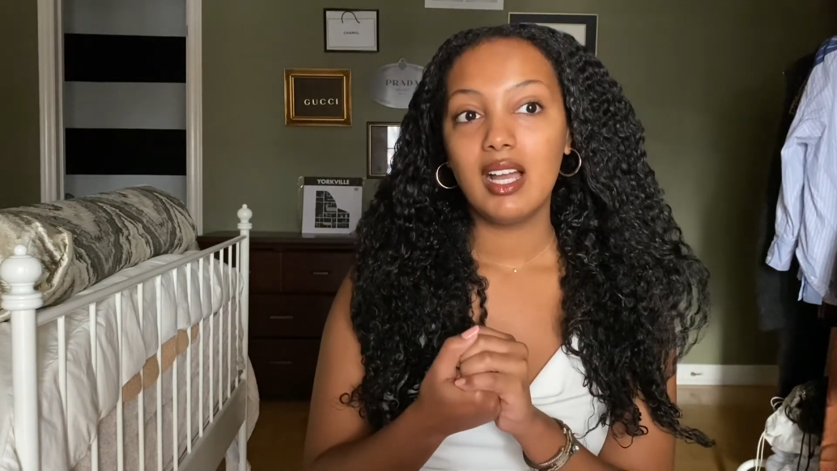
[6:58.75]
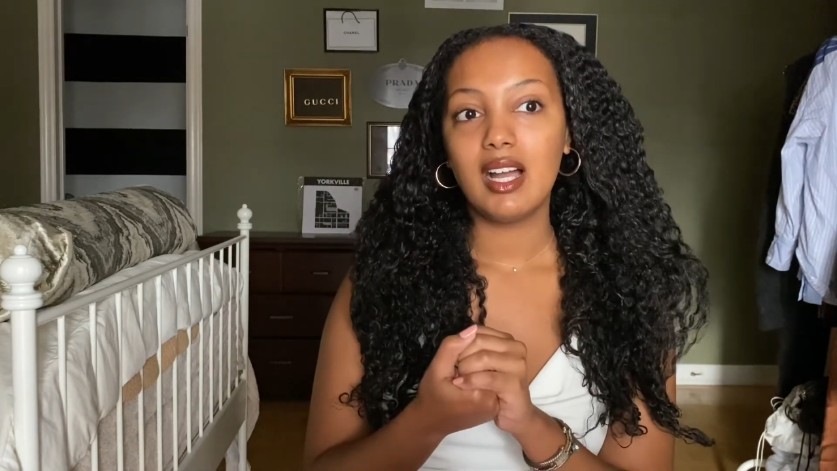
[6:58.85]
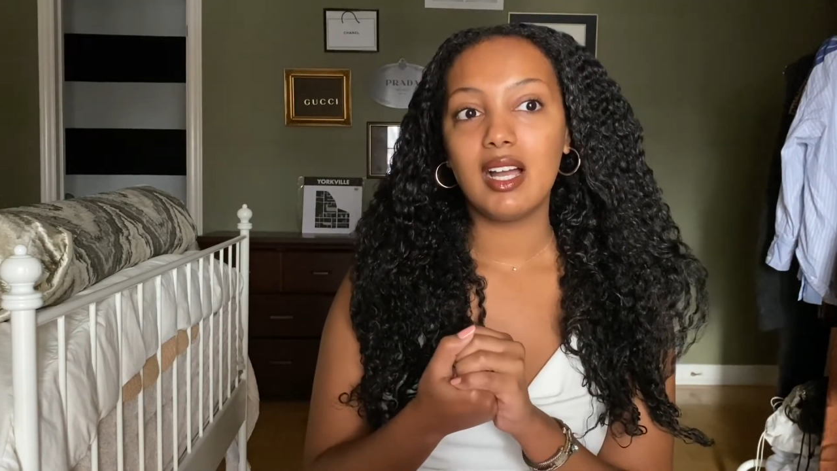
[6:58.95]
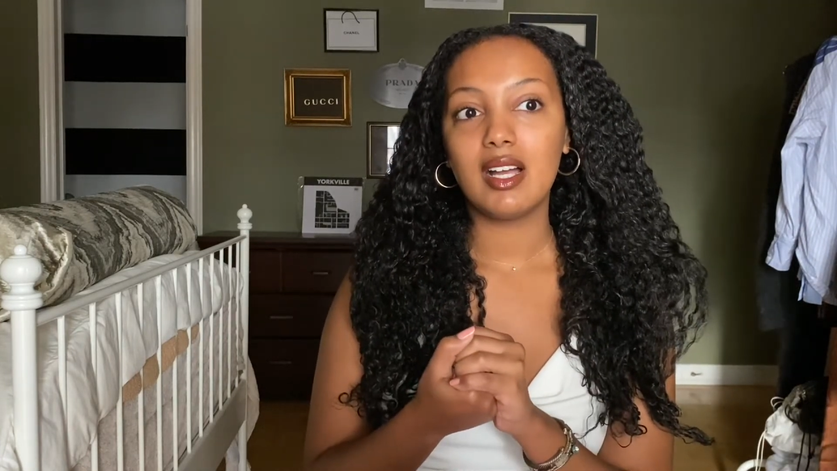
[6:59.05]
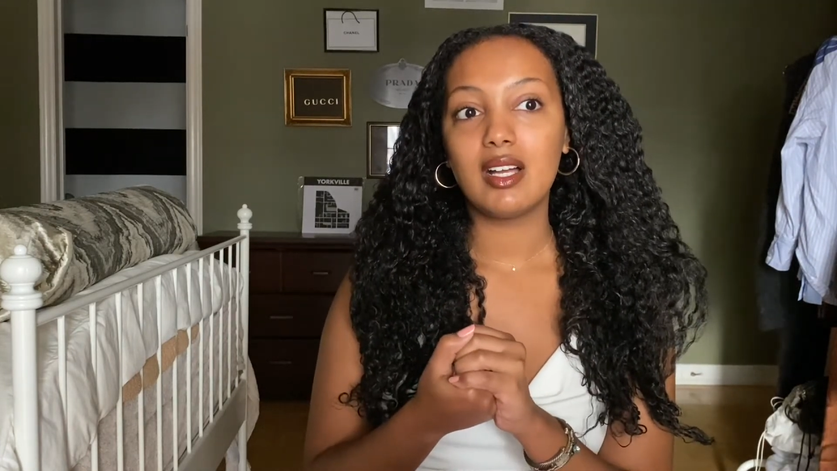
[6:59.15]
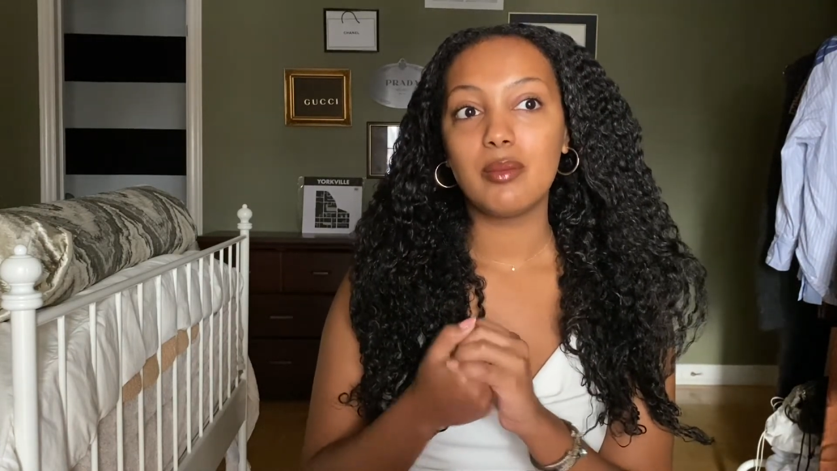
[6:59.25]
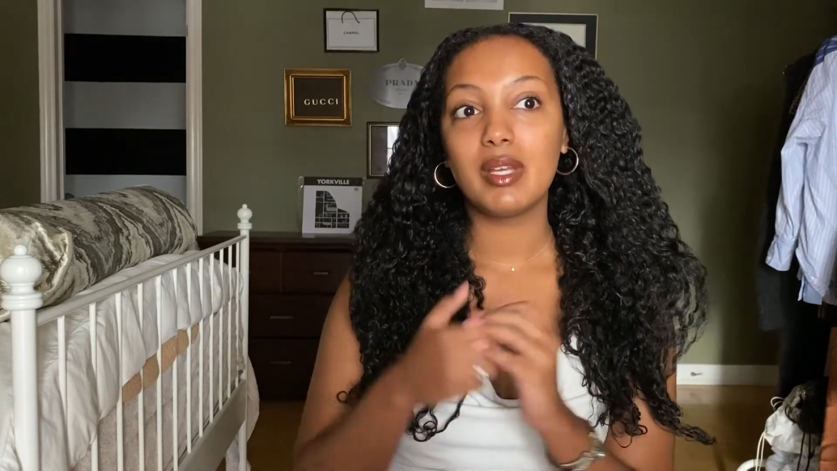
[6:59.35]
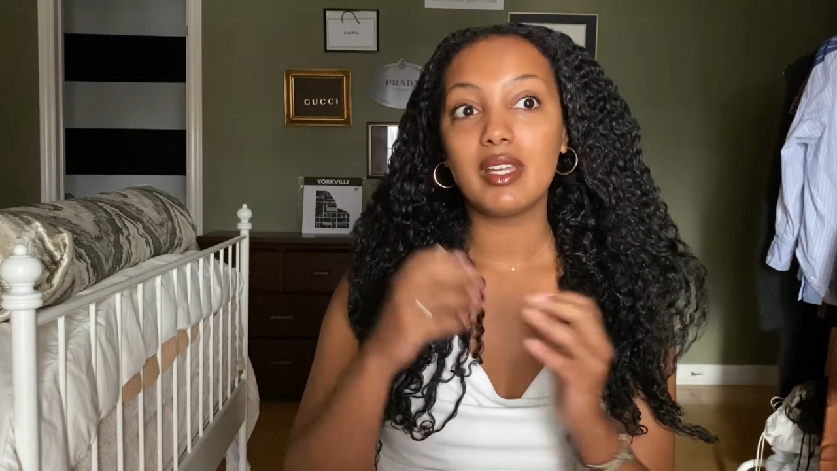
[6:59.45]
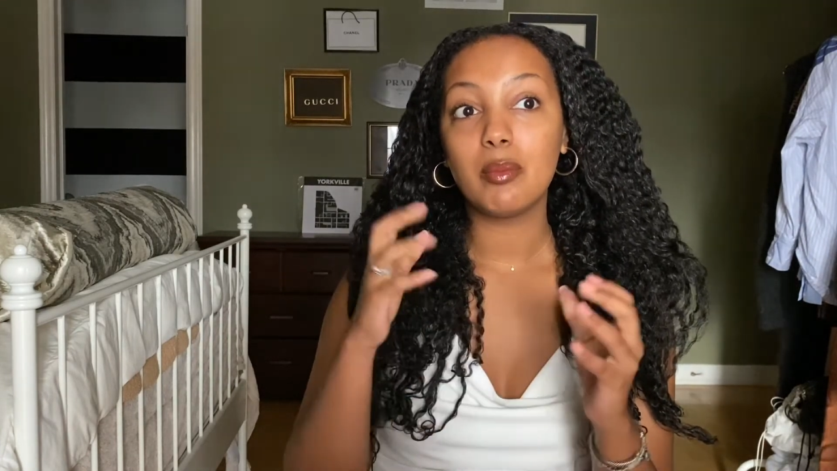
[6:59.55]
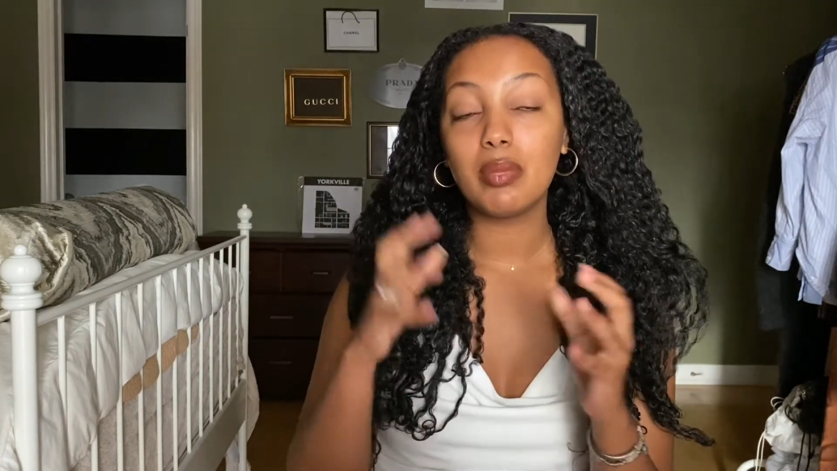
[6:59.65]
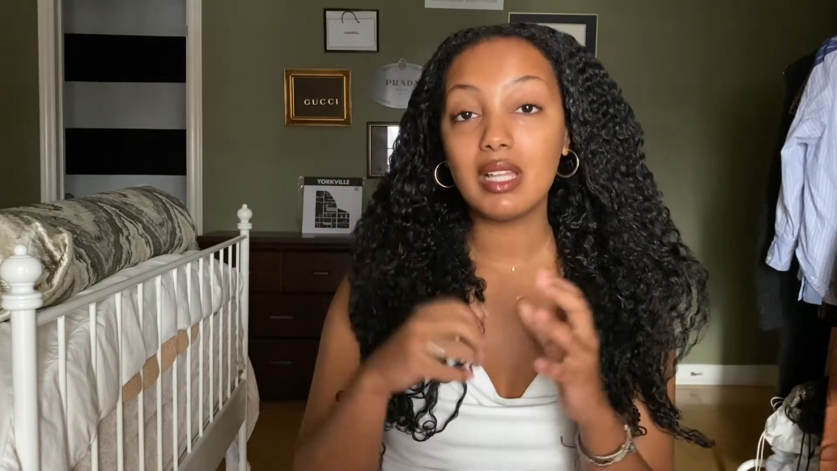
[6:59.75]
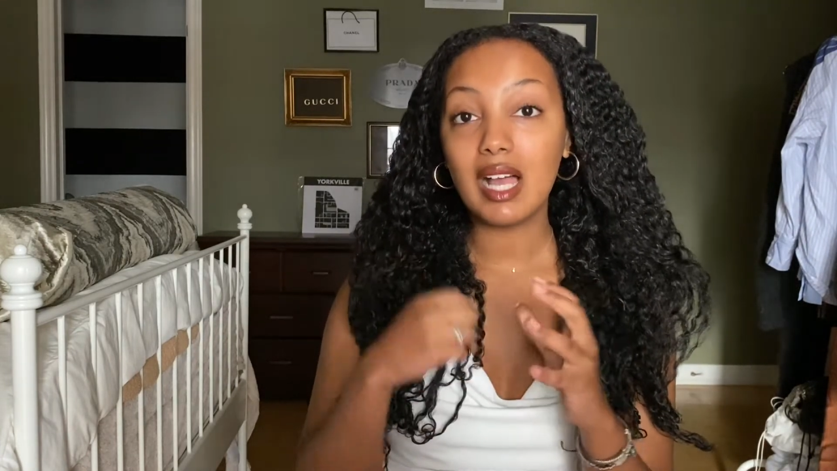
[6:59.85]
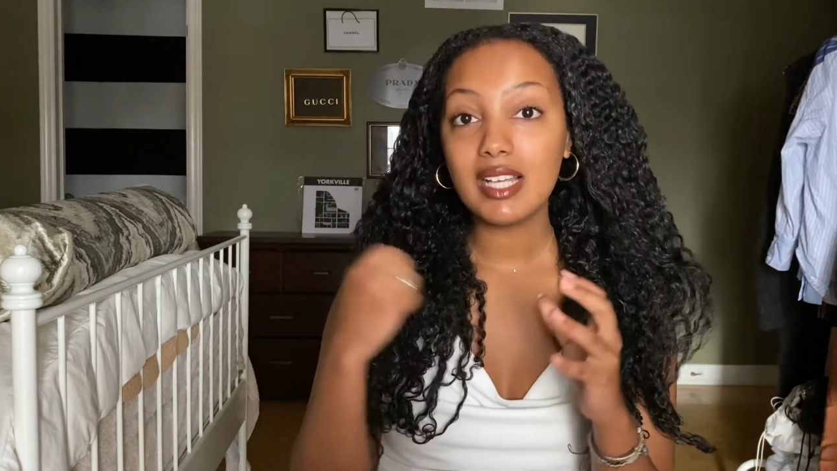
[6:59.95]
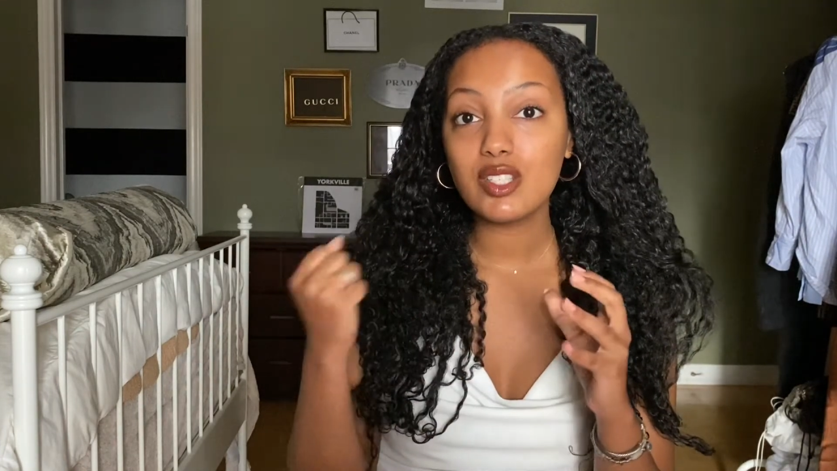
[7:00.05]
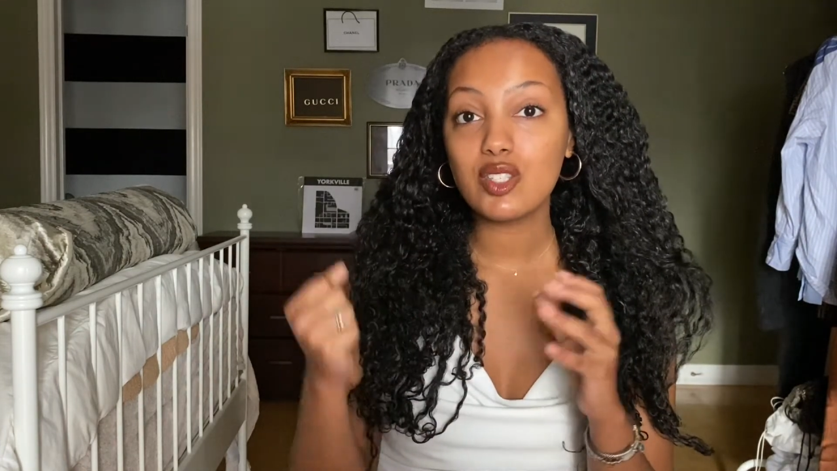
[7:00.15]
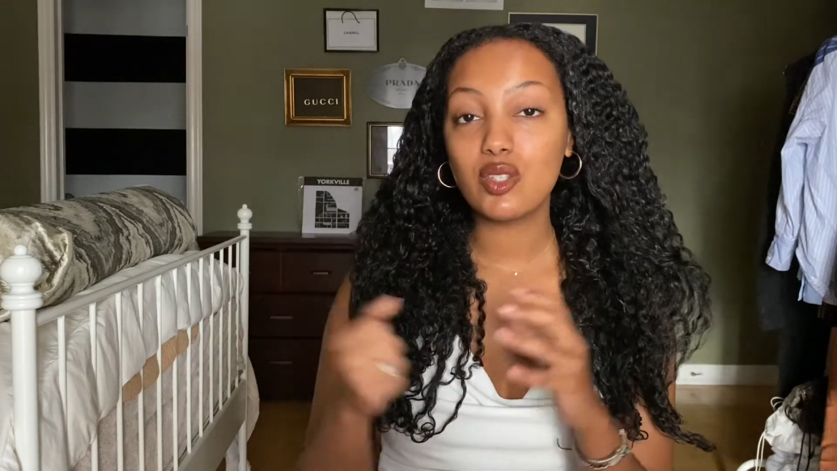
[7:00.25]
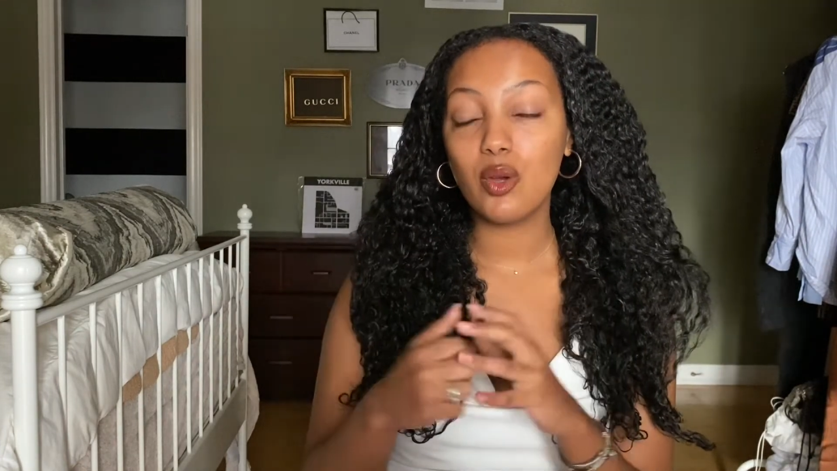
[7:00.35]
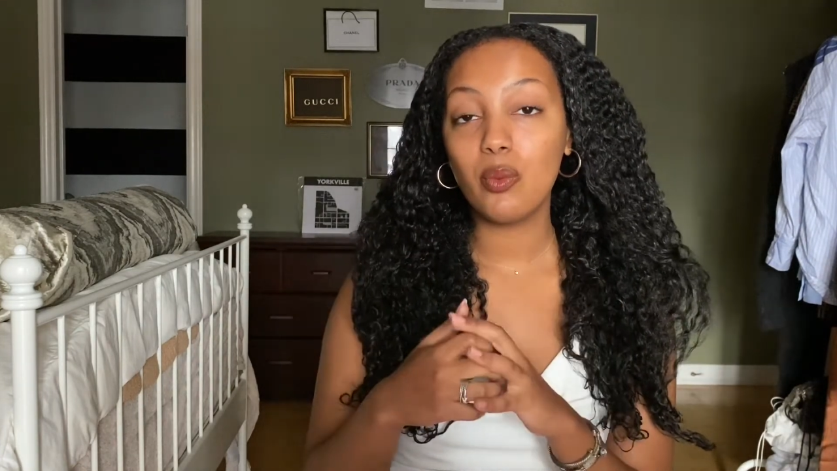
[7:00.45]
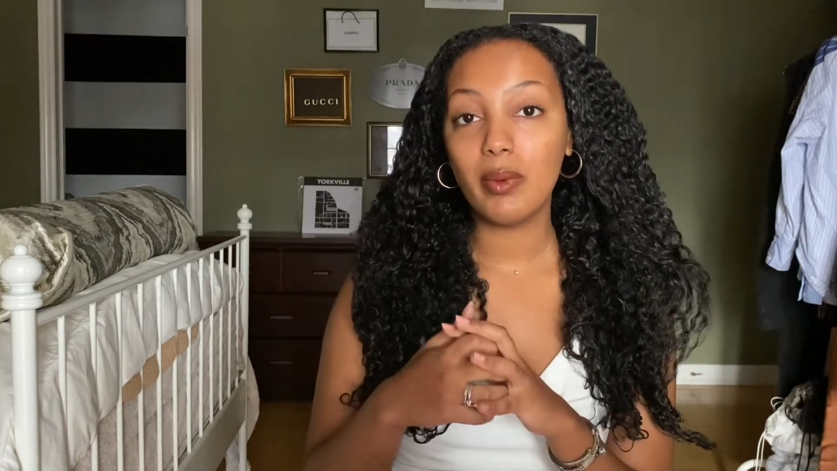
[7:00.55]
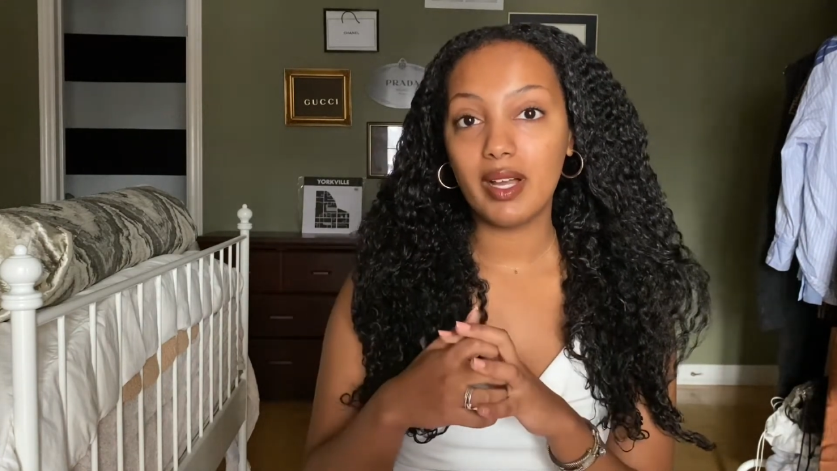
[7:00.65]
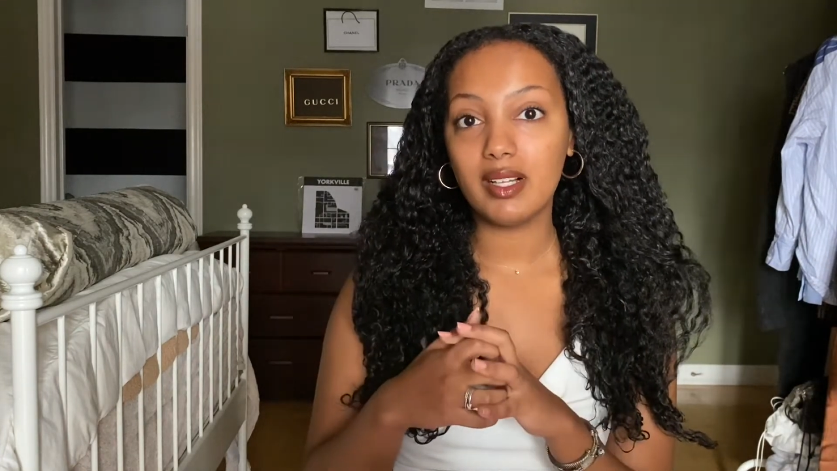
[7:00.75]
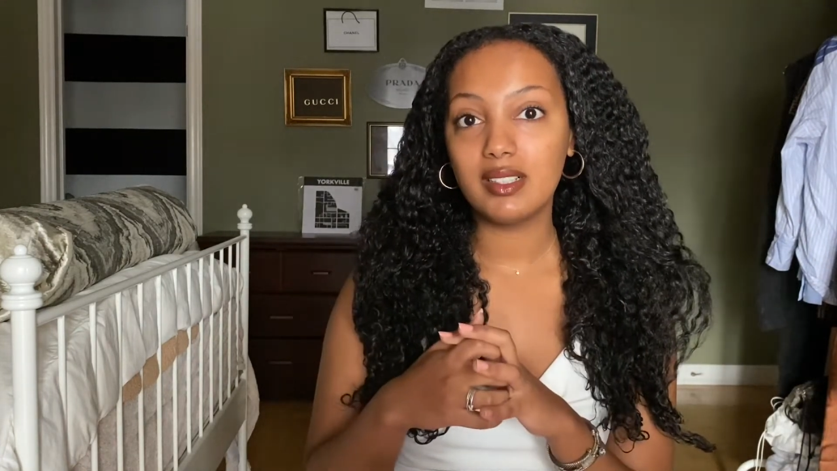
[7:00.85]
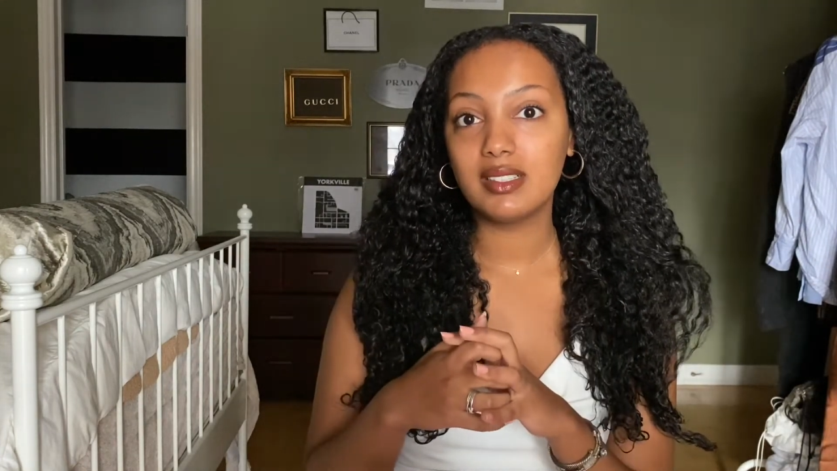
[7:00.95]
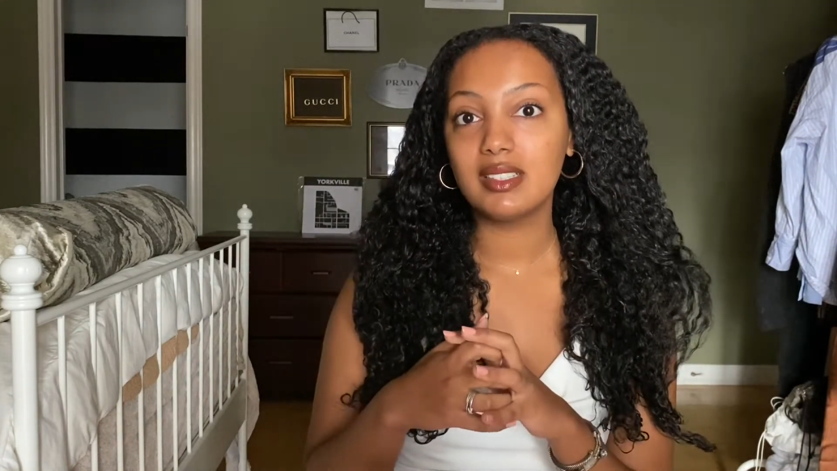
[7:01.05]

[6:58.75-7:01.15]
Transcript: It applies so well.